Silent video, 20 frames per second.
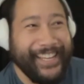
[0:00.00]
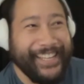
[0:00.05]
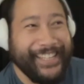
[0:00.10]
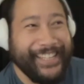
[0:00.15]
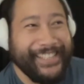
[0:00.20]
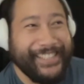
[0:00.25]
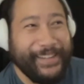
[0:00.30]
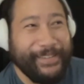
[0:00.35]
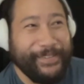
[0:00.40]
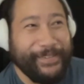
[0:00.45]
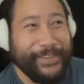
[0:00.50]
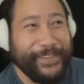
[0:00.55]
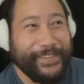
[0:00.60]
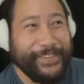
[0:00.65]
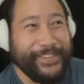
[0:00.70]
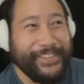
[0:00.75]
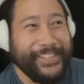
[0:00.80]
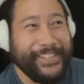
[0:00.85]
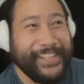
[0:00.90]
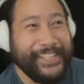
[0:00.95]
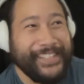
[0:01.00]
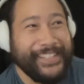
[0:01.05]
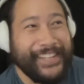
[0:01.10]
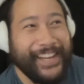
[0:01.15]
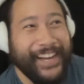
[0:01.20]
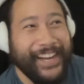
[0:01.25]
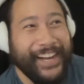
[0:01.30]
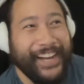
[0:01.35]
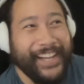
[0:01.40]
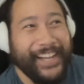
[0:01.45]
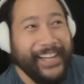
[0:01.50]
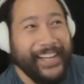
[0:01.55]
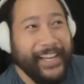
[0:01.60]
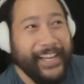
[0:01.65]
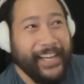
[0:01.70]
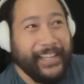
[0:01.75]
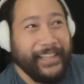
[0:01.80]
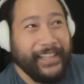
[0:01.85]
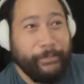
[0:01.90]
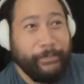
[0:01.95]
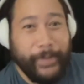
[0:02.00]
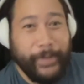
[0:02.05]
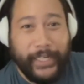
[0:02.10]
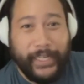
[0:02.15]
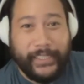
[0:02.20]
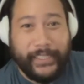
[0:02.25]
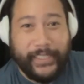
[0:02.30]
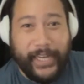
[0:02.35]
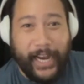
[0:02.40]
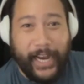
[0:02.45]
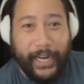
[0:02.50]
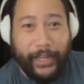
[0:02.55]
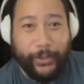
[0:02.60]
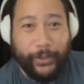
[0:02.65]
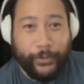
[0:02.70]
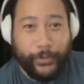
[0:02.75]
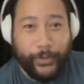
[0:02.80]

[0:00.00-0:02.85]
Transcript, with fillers: except with Jason, uh, the biggest guy in